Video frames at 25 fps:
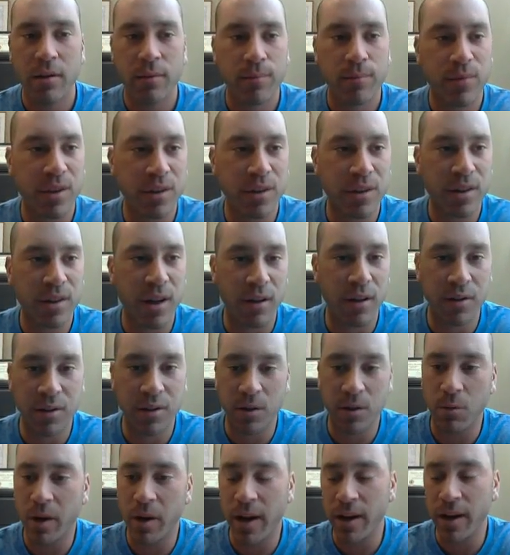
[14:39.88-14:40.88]
just tells
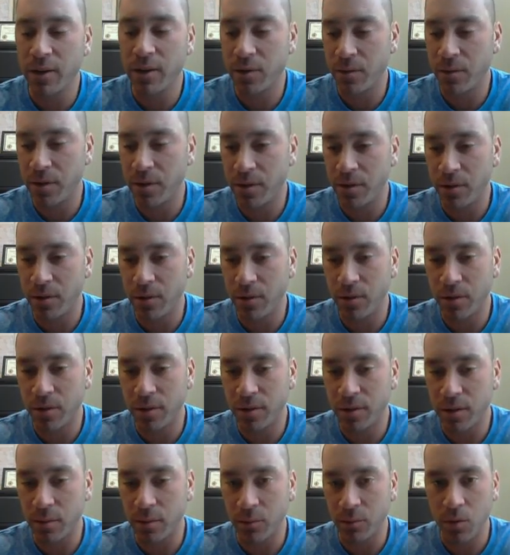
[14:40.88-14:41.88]
you what Esri's
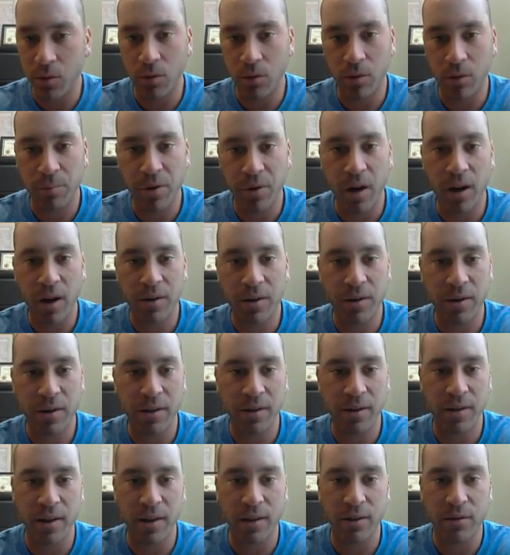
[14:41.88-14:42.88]
doing, some cool
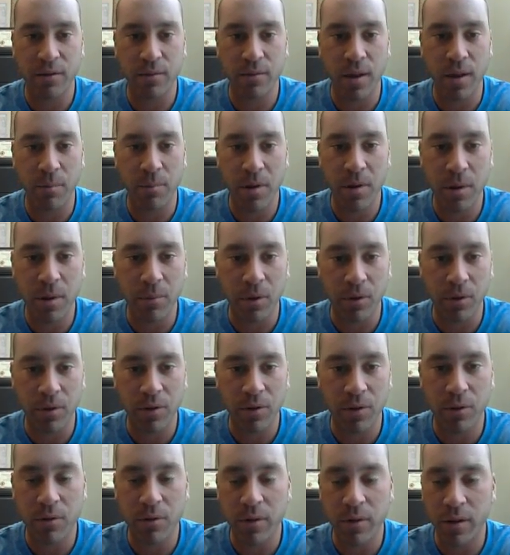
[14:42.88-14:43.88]
projects that people are
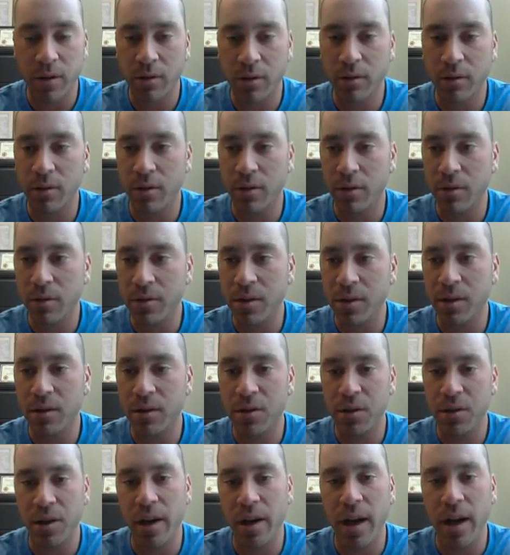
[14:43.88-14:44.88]
doing using
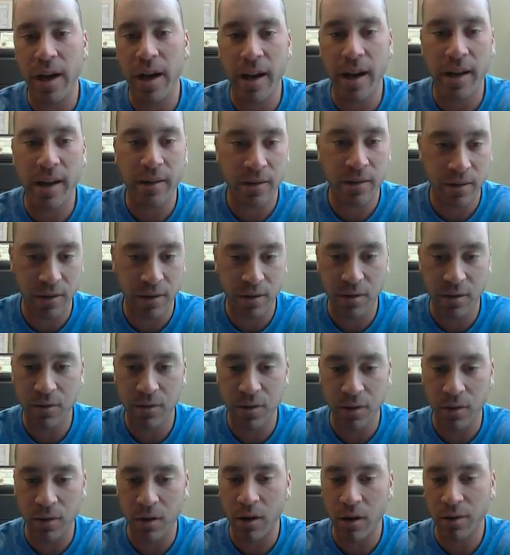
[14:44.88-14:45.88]
GIS and
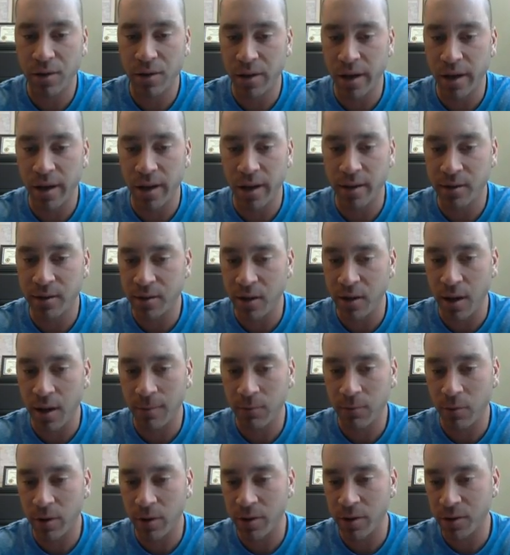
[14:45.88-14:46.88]
using the ArcGIS
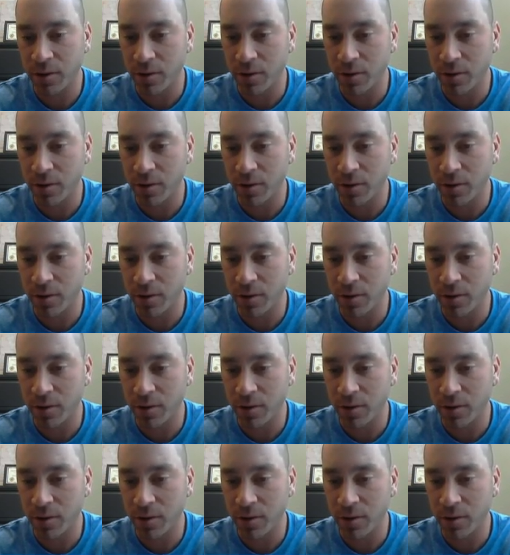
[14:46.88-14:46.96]
software.